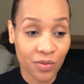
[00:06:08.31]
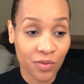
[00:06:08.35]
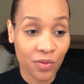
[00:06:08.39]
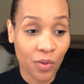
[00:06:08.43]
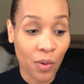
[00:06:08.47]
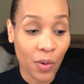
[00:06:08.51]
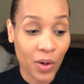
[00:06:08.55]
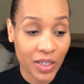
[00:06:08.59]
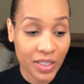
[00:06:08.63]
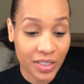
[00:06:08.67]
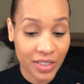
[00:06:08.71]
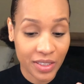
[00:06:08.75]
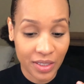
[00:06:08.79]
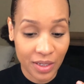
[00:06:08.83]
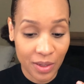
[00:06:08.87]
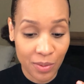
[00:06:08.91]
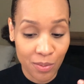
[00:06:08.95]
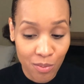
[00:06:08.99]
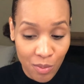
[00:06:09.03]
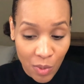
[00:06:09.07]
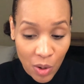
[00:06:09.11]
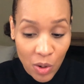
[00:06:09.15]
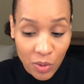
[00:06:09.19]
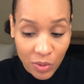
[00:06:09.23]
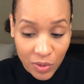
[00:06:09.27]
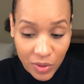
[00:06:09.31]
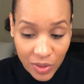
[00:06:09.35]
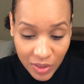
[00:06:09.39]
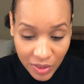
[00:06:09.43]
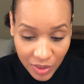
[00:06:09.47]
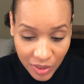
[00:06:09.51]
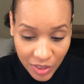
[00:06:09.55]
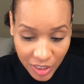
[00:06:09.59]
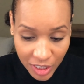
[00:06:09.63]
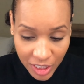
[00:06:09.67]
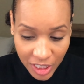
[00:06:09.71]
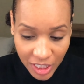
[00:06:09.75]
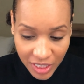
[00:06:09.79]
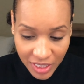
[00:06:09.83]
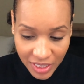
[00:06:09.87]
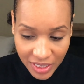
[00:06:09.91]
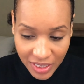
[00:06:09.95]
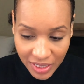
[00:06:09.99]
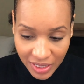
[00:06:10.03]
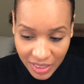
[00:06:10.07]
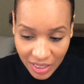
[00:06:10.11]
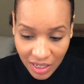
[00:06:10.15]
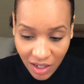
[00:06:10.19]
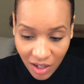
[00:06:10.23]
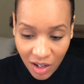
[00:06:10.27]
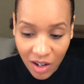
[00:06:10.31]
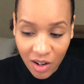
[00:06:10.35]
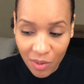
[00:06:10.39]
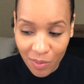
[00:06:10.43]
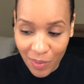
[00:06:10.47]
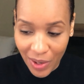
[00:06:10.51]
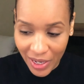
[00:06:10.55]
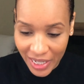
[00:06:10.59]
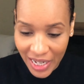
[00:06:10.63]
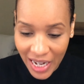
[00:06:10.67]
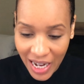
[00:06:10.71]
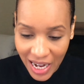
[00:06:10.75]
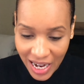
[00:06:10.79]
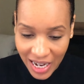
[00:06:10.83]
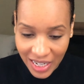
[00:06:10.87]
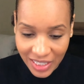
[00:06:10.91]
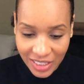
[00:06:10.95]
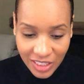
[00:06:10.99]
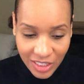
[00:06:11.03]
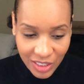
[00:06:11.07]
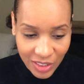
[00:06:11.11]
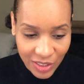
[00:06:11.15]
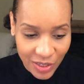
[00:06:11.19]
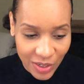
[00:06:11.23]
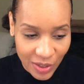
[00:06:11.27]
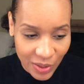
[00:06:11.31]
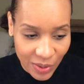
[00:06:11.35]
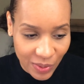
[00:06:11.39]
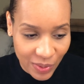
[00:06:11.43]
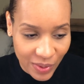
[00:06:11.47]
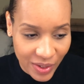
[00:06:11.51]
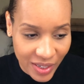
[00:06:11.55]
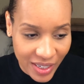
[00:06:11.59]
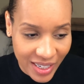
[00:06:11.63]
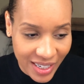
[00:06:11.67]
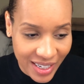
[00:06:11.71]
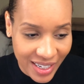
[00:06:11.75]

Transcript: voice emotes and you just, oh my gosh, you know.